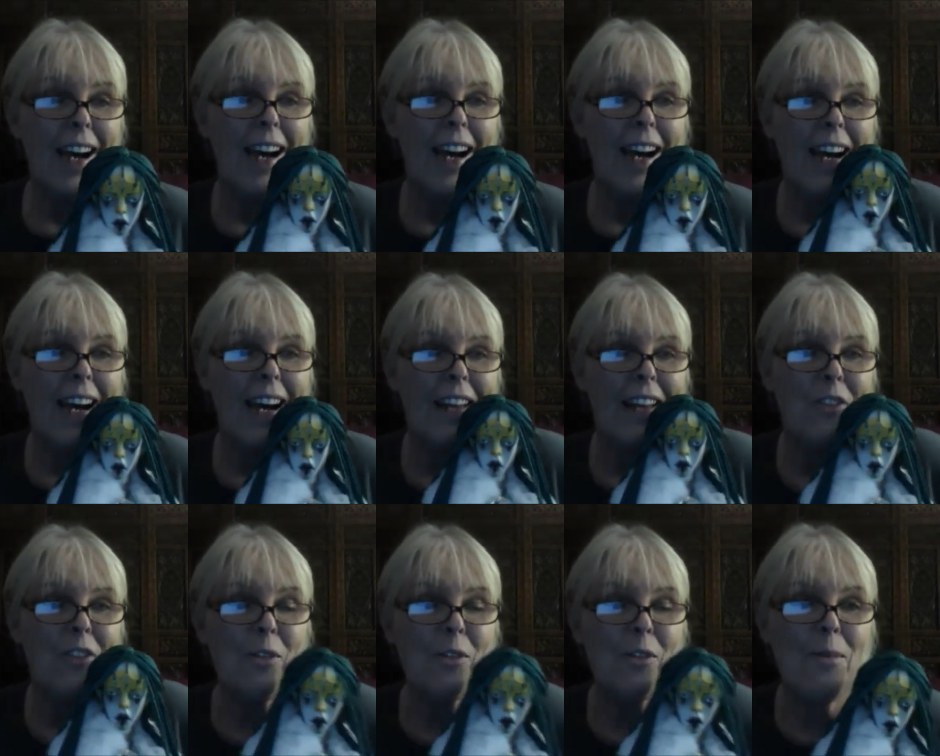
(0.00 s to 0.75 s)
Uh,
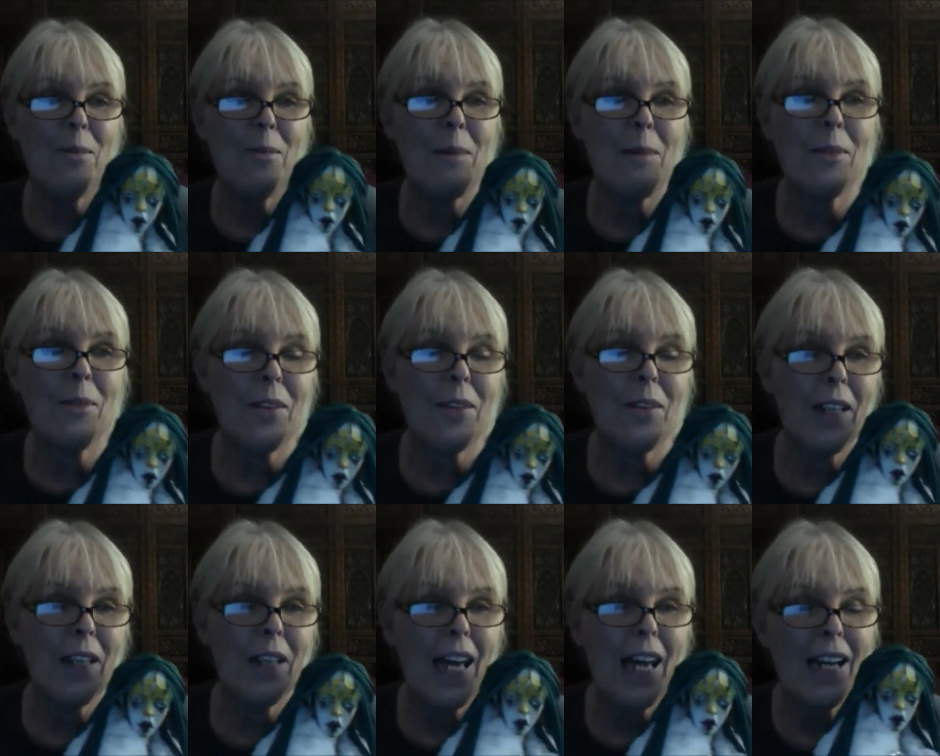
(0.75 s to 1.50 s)
if you remember
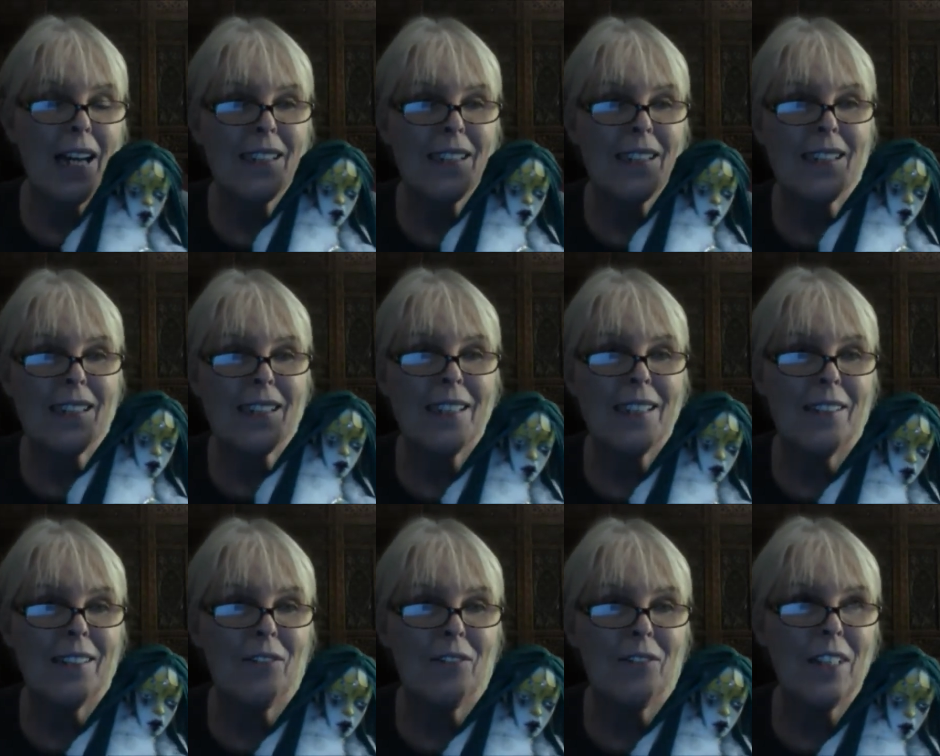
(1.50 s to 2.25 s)
at the last
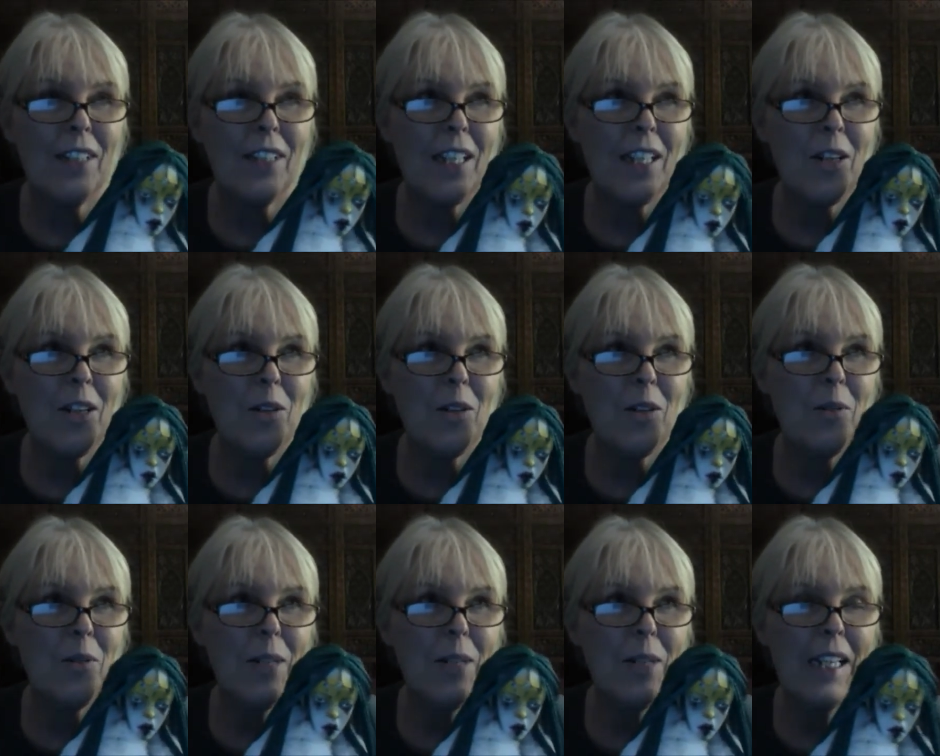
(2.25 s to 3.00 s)

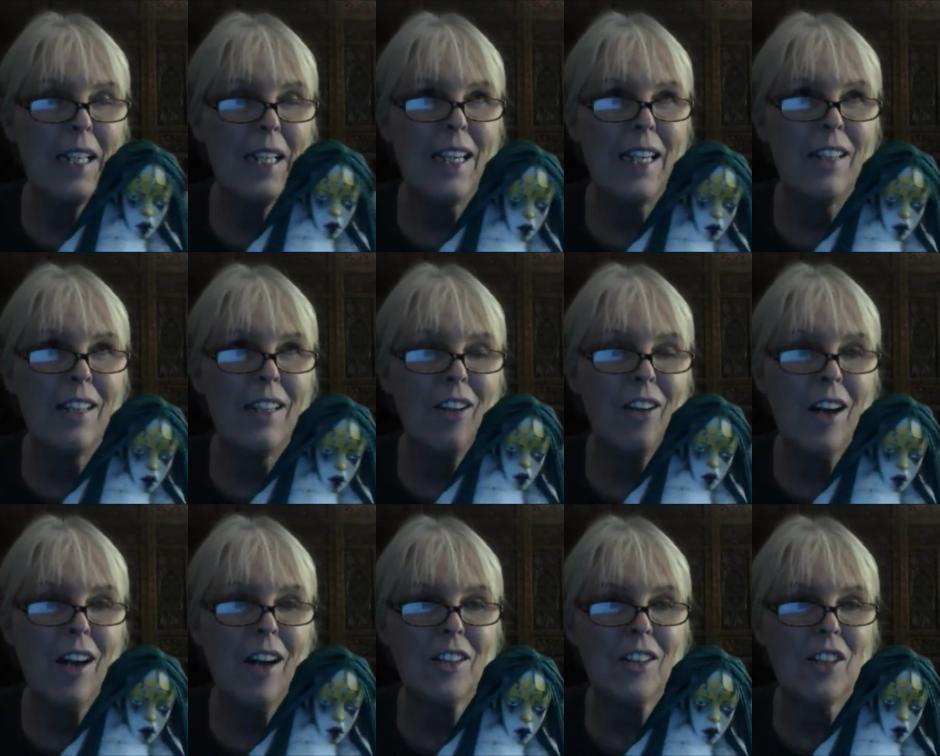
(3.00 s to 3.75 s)
video when I
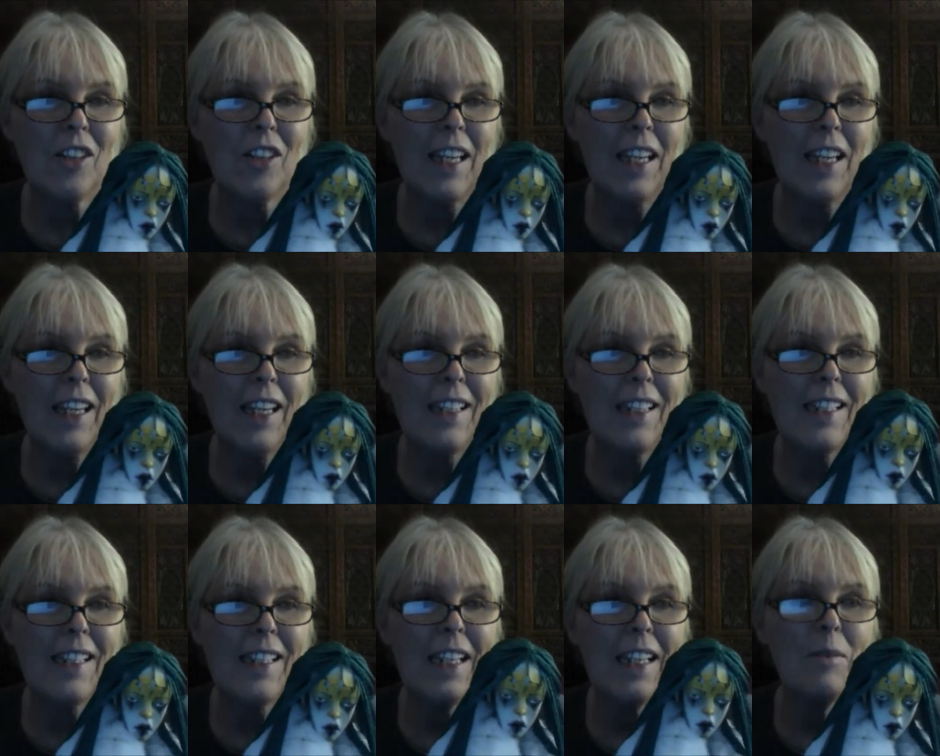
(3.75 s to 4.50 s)
got Jing, I
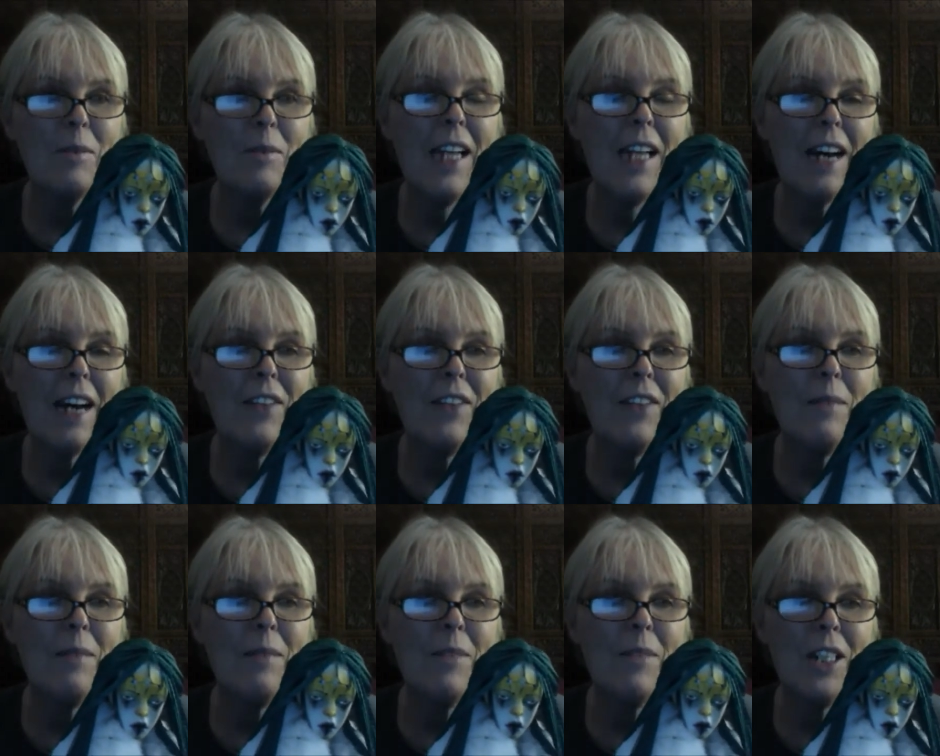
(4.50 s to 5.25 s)
said I would have
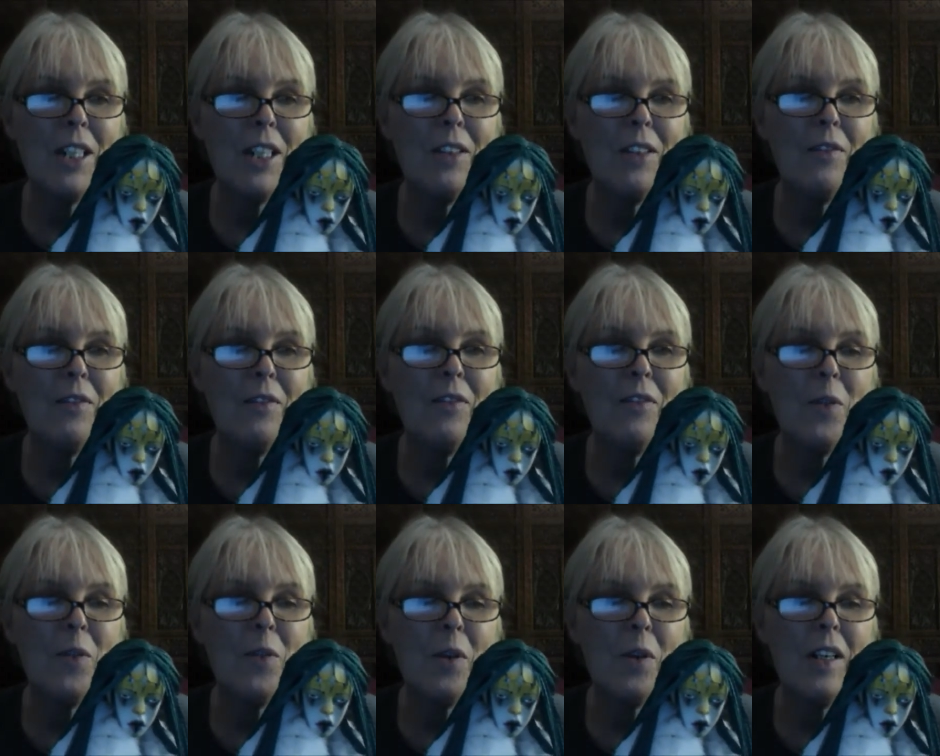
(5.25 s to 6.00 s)
him done
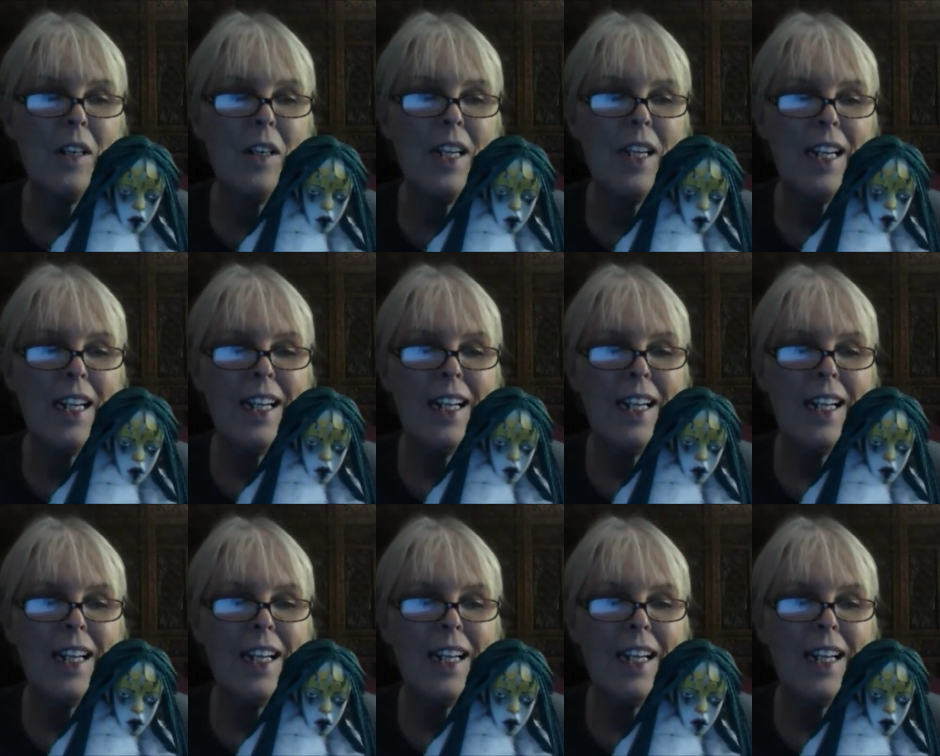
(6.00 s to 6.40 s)
for